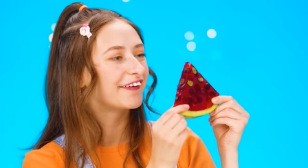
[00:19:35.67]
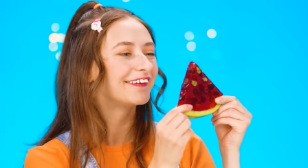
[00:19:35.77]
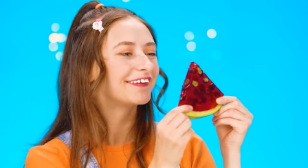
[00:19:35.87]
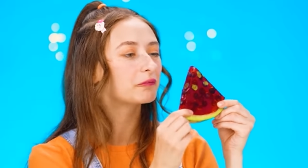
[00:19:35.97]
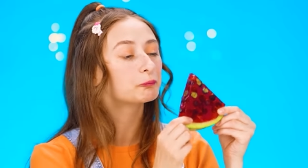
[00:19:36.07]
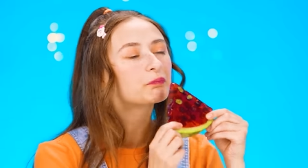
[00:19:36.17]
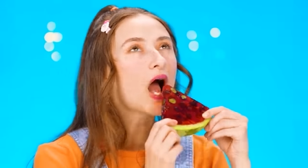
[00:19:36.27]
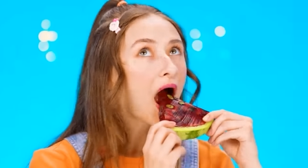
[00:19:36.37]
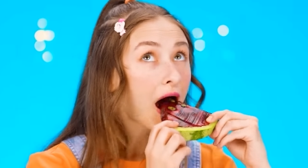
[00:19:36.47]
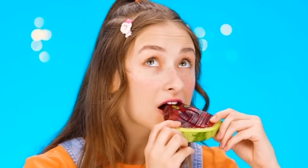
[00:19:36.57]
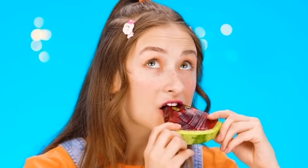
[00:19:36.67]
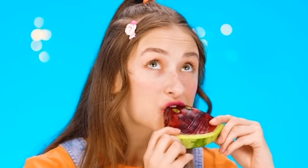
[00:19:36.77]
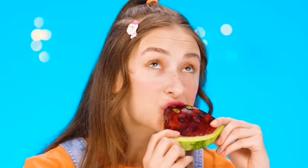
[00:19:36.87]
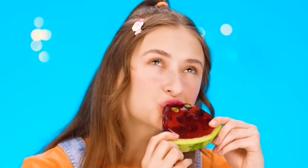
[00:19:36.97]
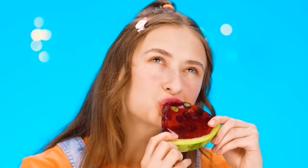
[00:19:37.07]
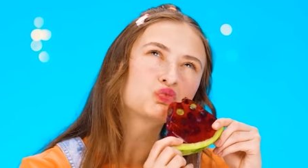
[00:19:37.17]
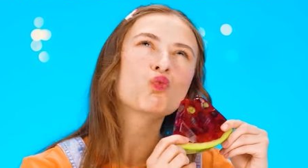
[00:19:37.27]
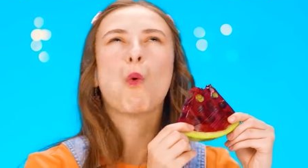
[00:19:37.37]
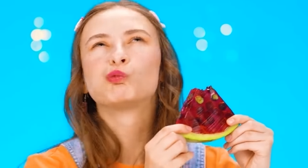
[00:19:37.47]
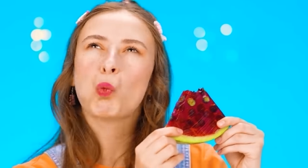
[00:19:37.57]
We'll fix it now.
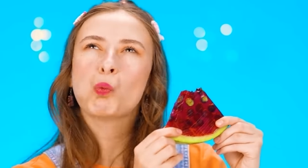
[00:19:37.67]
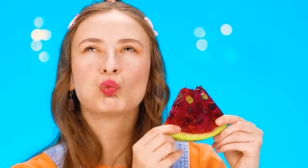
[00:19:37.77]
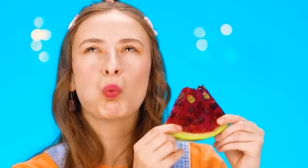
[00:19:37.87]
Hmm.